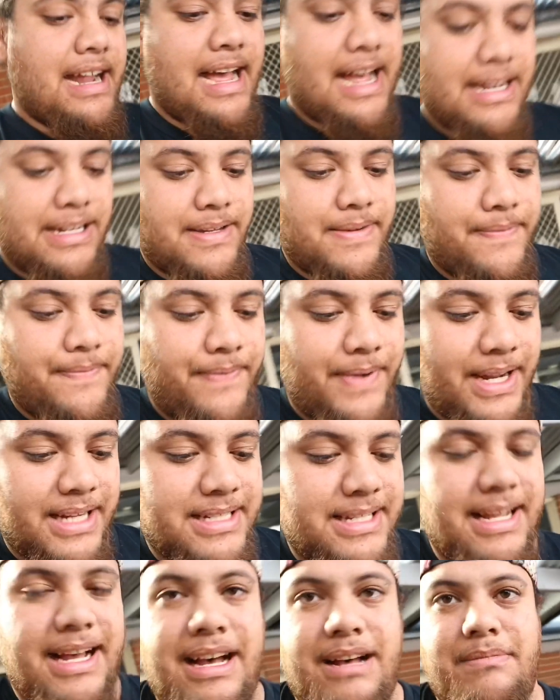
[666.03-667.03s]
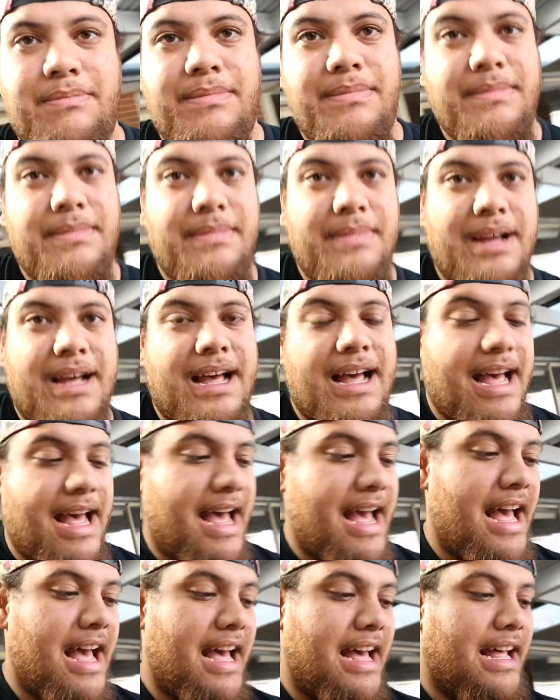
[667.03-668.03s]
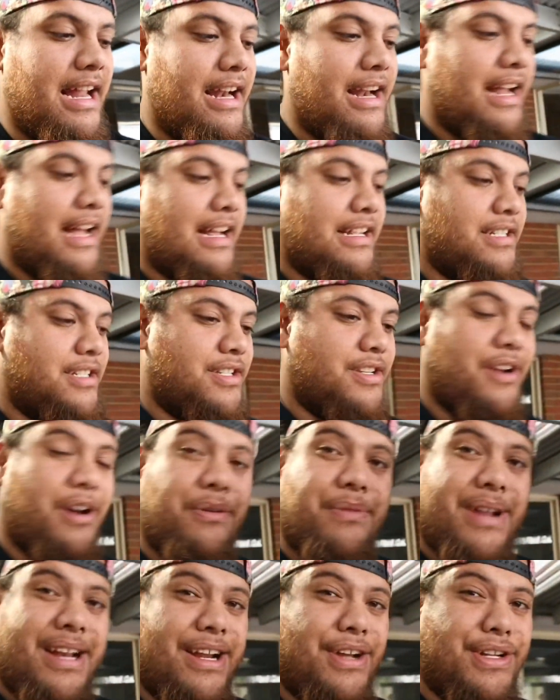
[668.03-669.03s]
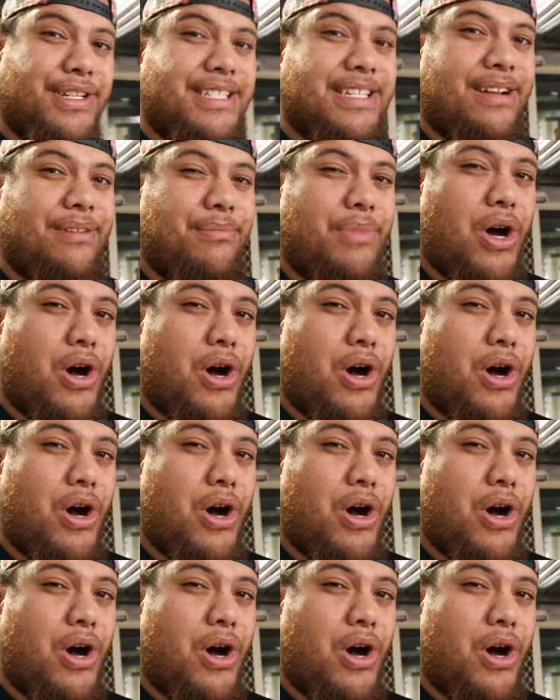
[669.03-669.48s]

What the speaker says: I had to fix up, and so I went and got some